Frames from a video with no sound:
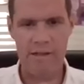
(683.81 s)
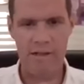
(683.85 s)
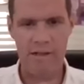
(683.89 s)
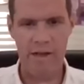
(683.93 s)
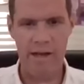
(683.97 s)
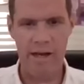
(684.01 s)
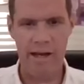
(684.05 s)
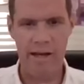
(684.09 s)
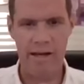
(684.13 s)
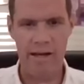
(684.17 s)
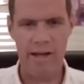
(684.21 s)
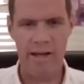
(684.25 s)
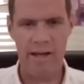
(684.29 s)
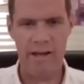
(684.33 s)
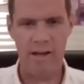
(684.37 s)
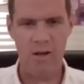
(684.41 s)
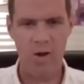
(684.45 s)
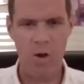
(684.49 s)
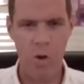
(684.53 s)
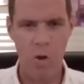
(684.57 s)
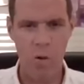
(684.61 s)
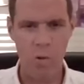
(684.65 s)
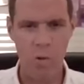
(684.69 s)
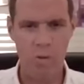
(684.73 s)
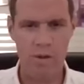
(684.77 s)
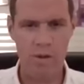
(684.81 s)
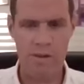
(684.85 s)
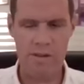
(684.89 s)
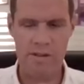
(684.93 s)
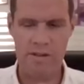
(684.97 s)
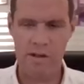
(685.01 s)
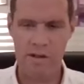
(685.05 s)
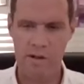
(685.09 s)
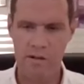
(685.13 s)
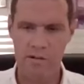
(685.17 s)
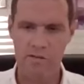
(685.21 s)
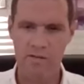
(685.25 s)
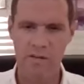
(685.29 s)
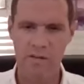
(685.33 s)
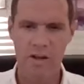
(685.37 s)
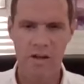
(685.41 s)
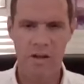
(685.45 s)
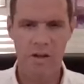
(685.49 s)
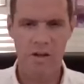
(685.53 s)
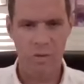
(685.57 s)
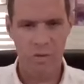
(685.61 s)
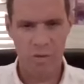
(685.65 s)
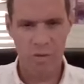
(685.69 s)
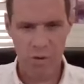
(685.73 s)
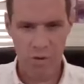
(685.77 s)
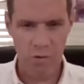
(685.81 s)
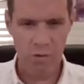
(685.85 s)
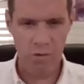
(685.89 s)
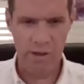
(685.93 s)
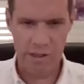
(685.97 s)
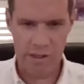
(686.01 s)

like a disconnect, like a coldness of,